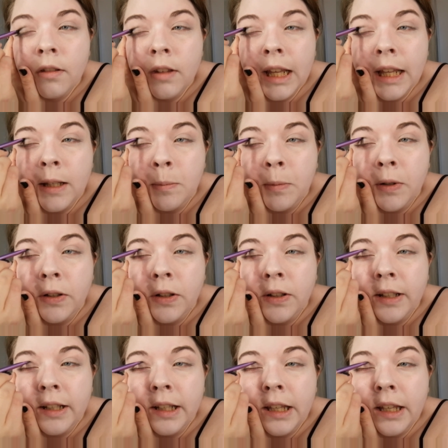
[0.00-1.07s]
I like this brush
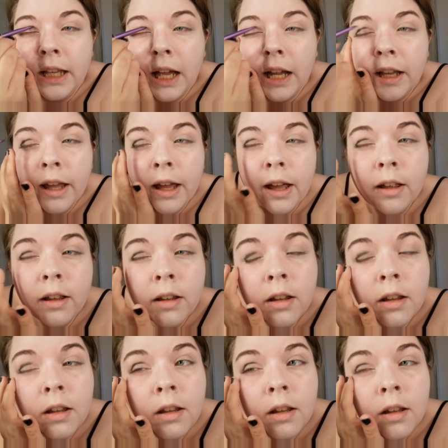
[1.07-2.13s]
because you can get
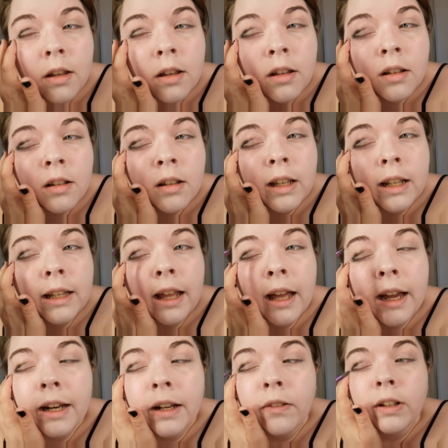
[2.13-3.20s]
a
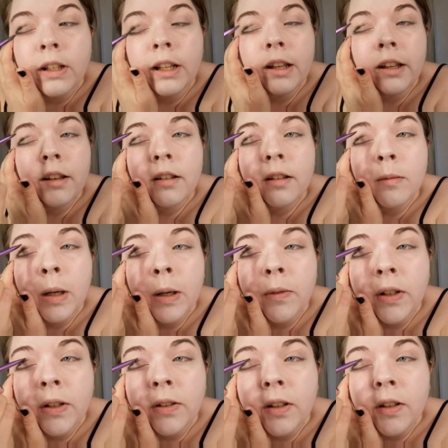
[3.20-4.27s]
line with it. I might have
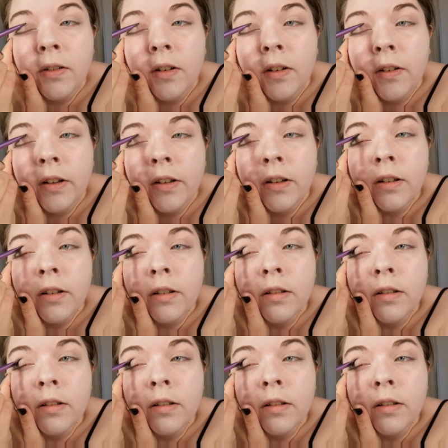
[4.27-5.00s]
used it the wrong way around.